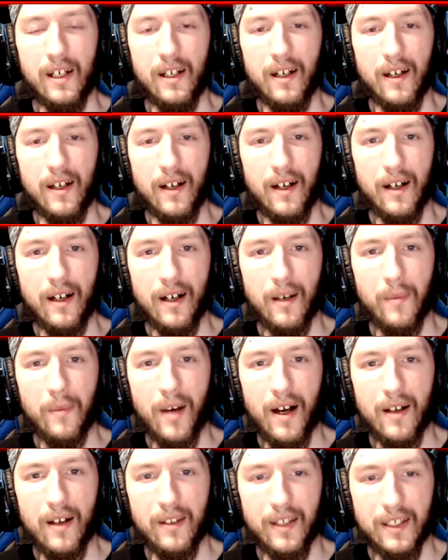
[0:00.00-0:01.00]
Um,
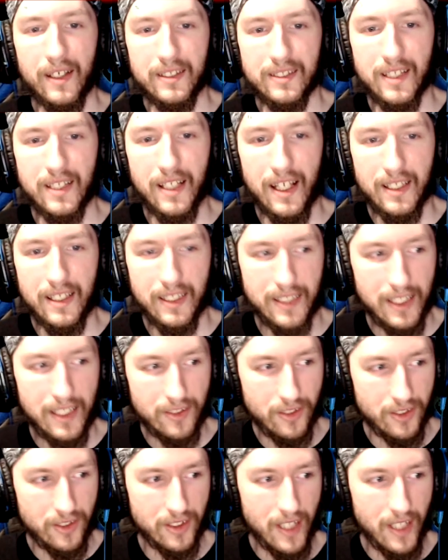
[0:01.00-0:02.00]
like I said, I think
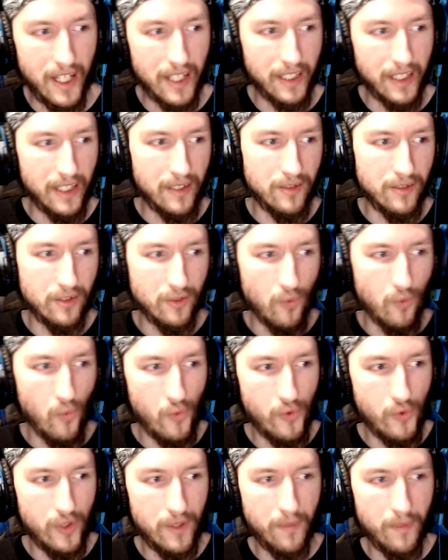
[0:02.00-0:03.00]
that's just kind of getting just
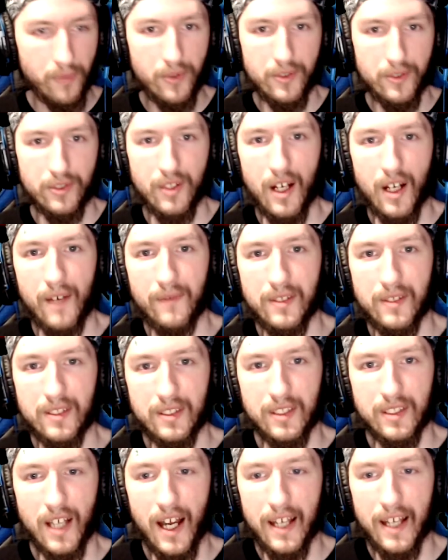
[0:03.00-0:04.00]
whoosh, pushed off to the
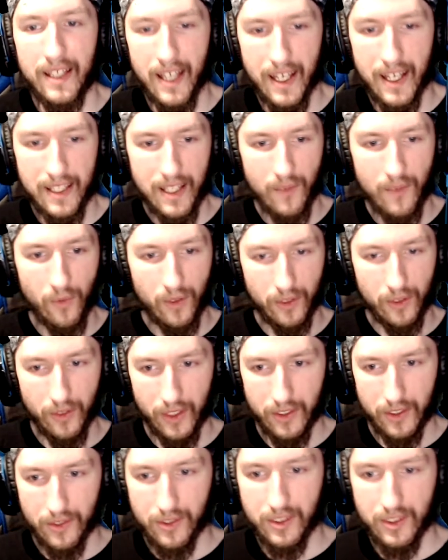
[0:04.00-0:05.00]
side, and then we're
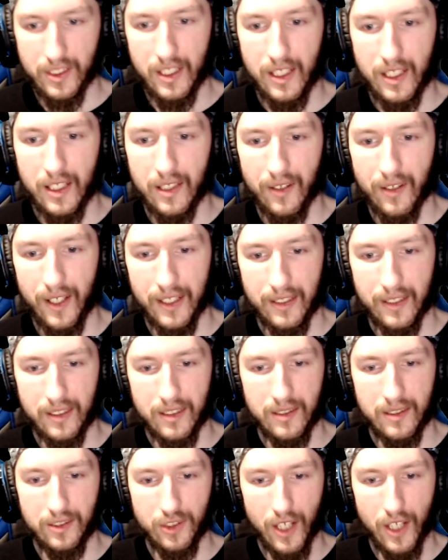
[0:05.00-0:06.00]
going to see like
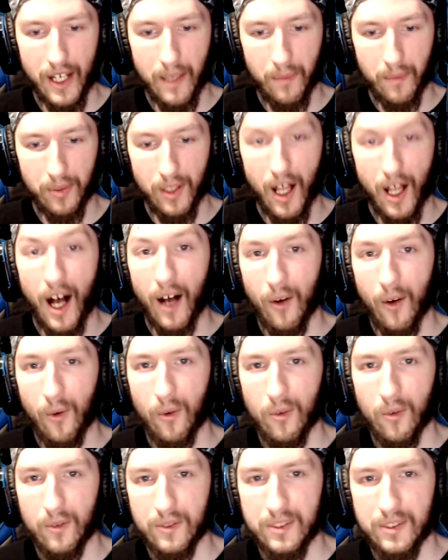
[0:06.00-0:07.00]
the giant plot
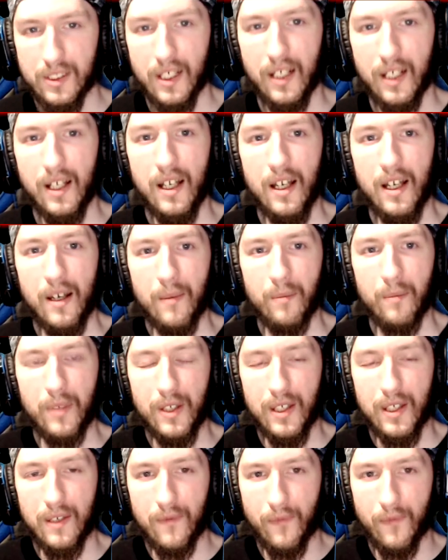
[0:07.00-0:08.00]
holes
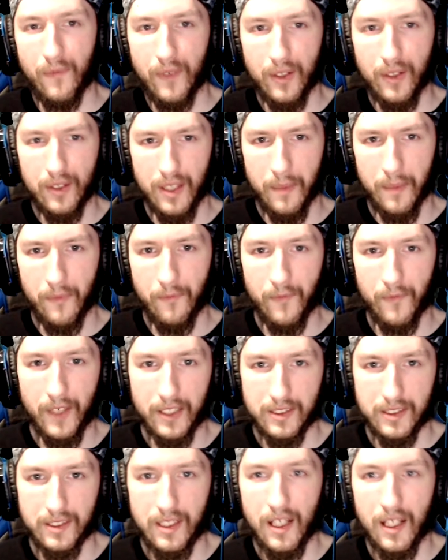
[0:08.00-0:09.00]
be filled up and
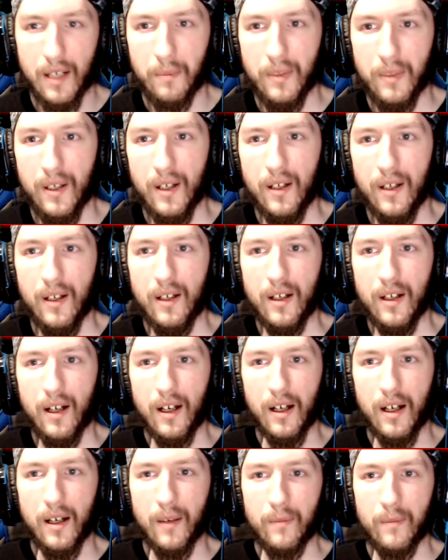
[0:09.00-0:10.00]
fixed up
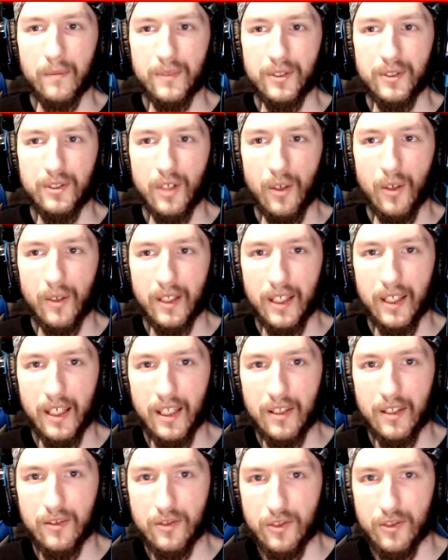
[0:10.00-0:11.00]
um, going
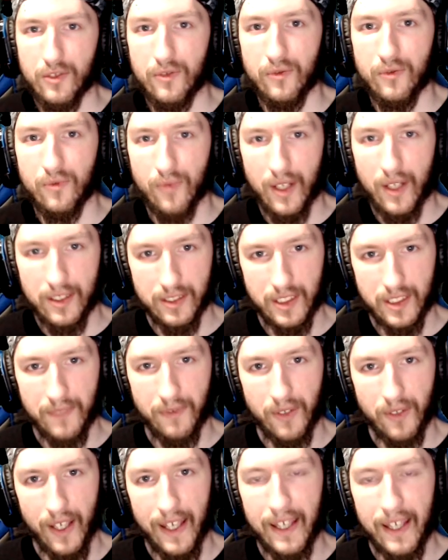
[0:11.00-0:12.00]
into Resident
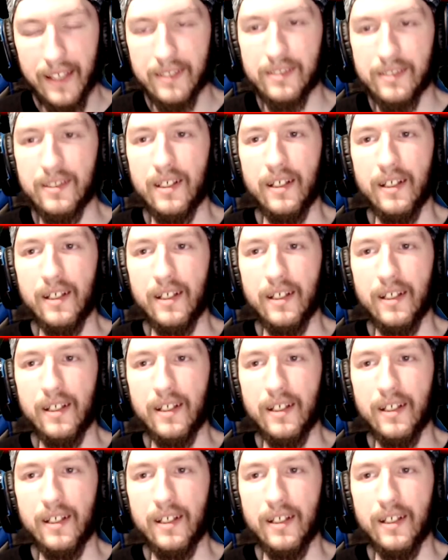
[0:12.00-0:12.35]
Evil eight.